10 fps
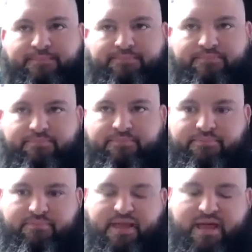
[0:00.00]
Um,
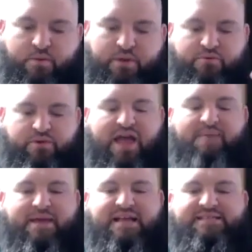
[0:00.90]
and with
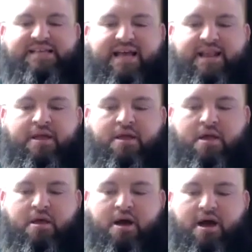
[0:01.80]
that being said,
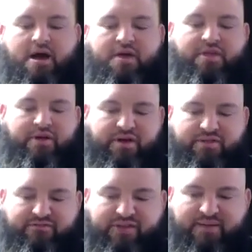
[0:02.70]
on
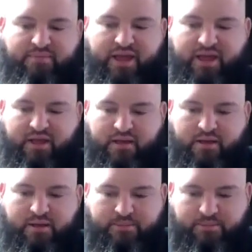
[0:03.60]
the family
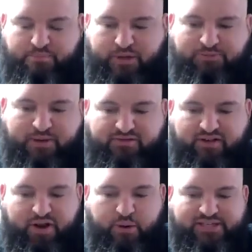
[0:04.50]
perspective,
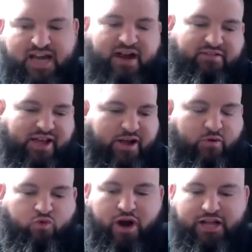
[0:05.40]
I know it's kind of like
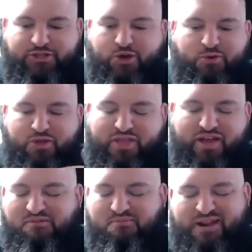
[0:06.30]
a running joke with
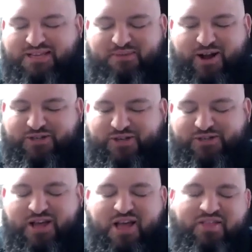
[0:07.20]
everybody's marriage
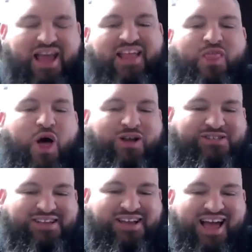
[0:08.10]
because the
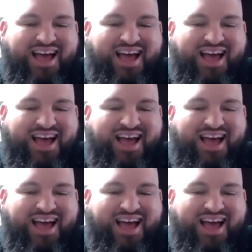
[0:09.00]
in-laws.